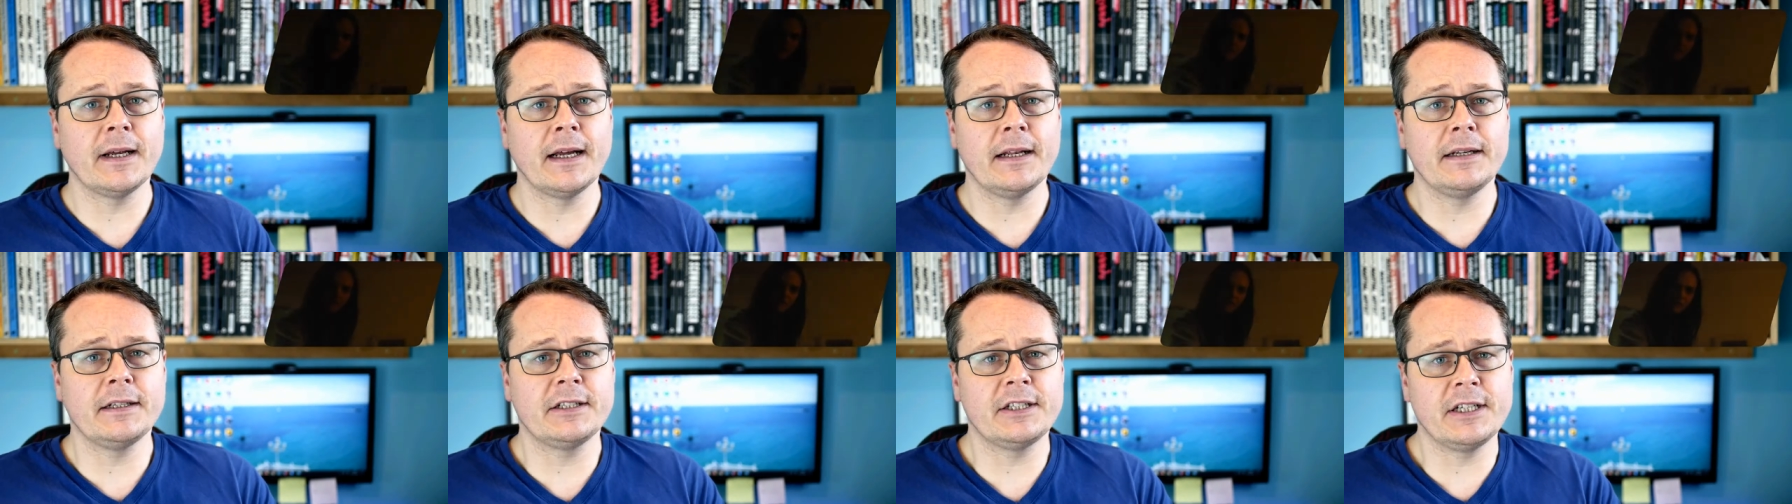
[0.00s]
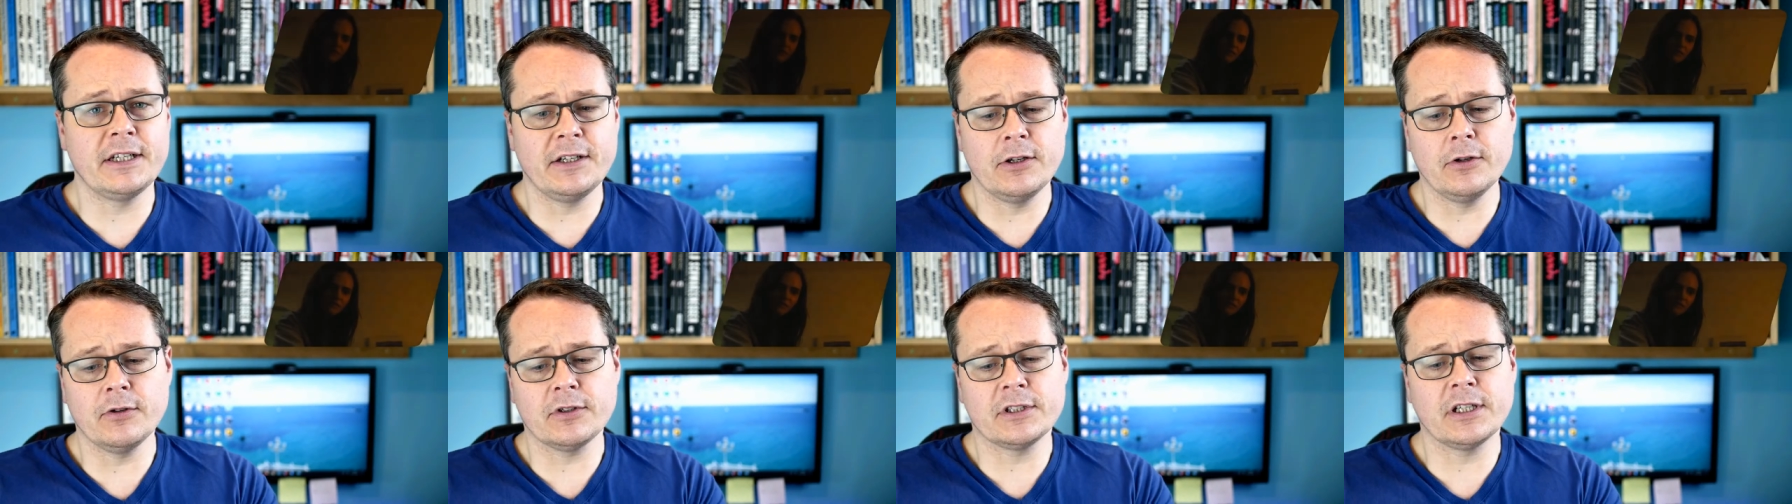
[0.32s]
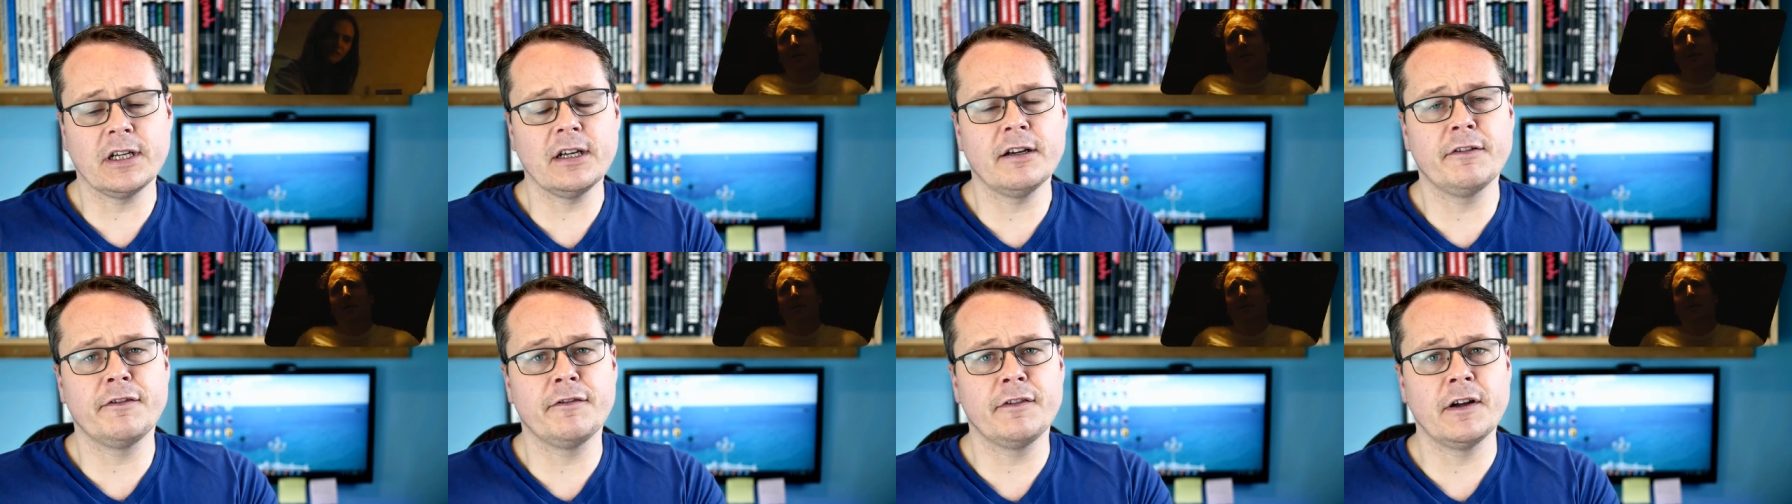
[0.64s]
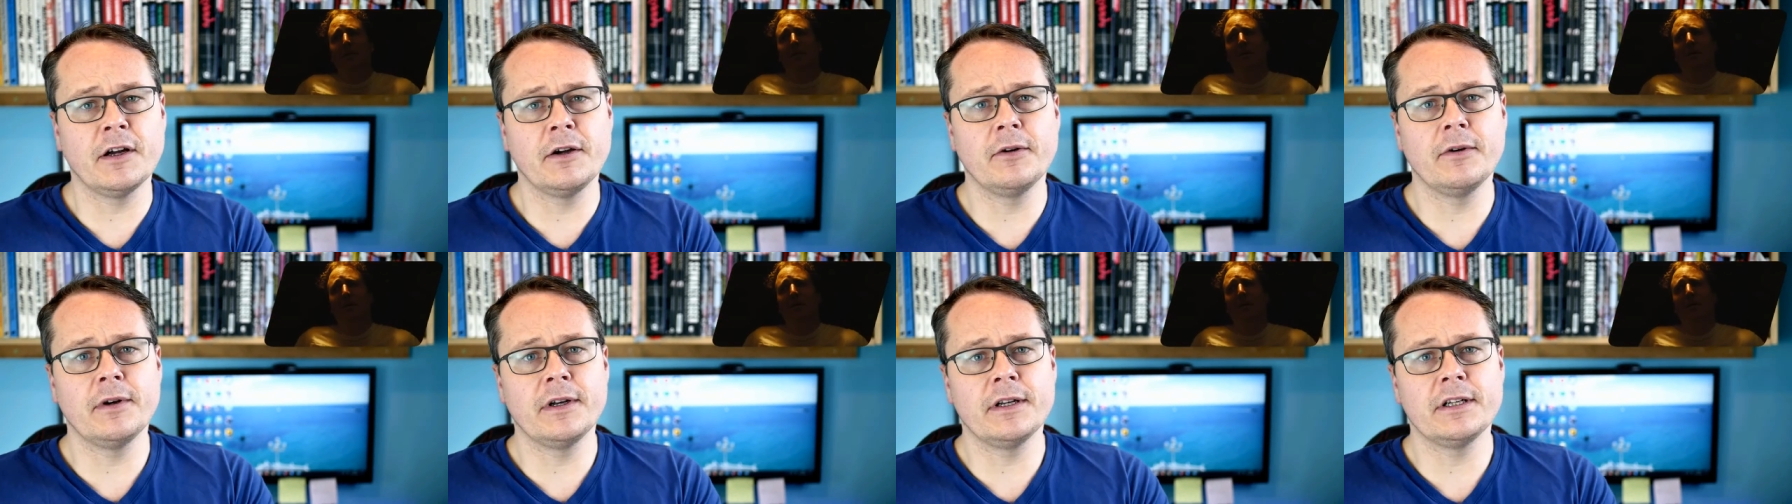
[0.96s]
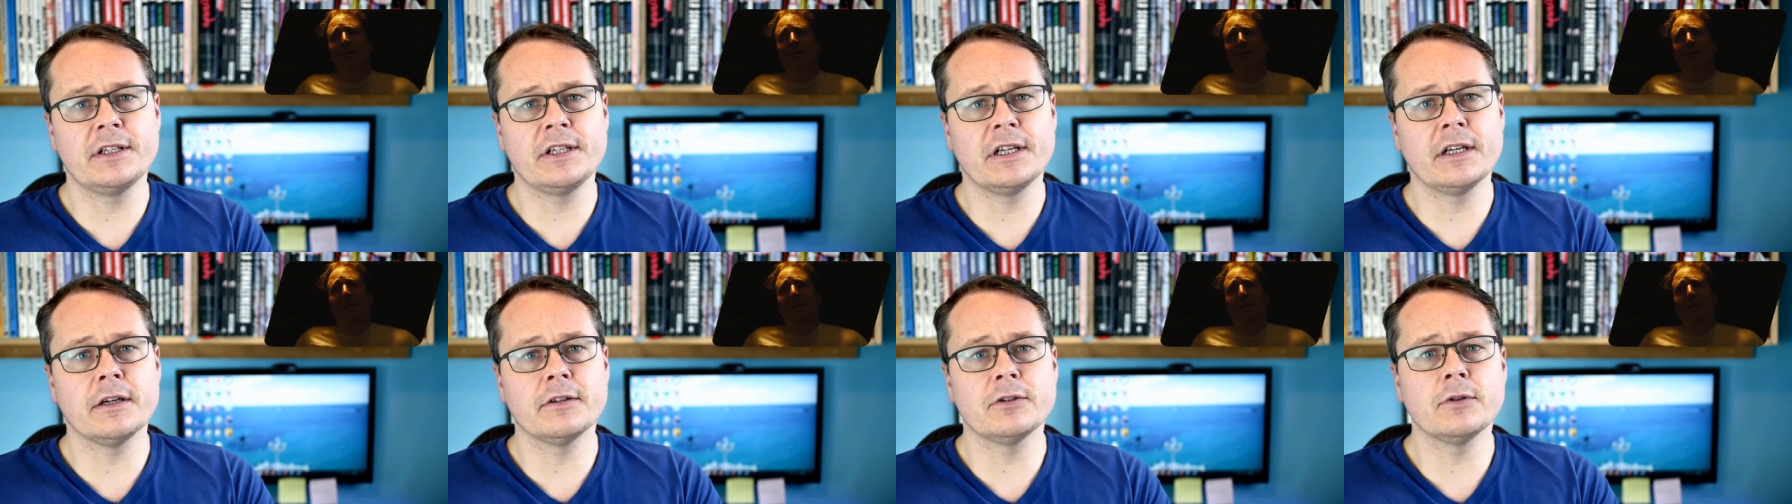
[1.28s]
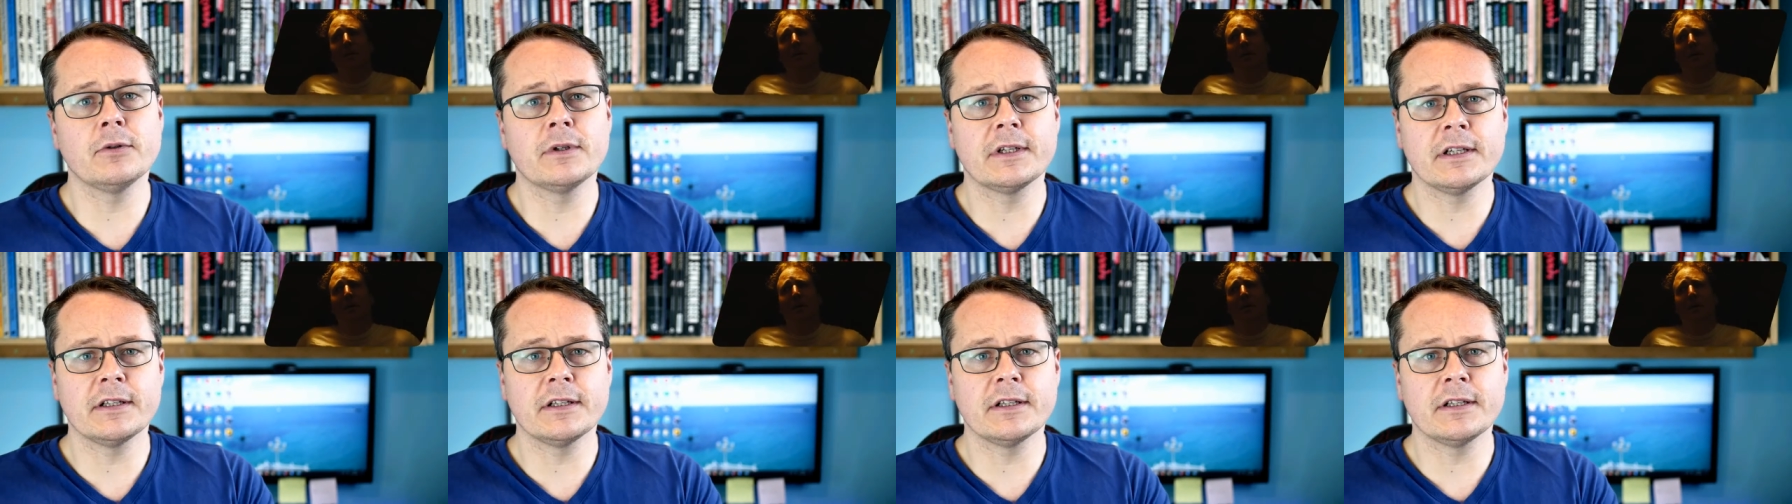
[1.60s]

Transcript: And she looks at her phone and she goes, "Oh,